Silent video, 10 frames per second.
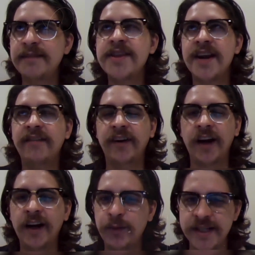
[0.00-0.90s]
number that I've
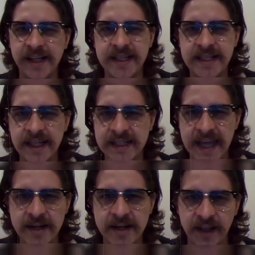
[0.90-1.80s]
heard was like six
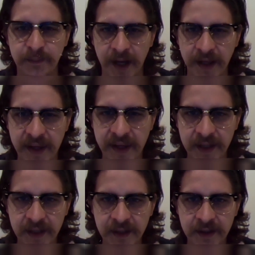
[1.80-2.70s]
thousand a month,
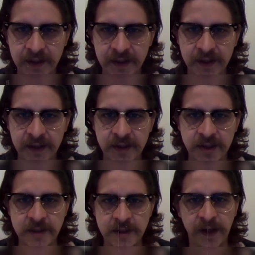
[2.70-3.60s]

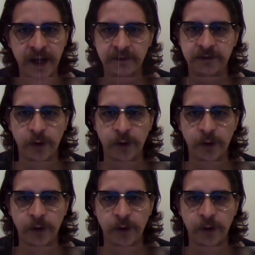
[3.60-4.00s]
just playing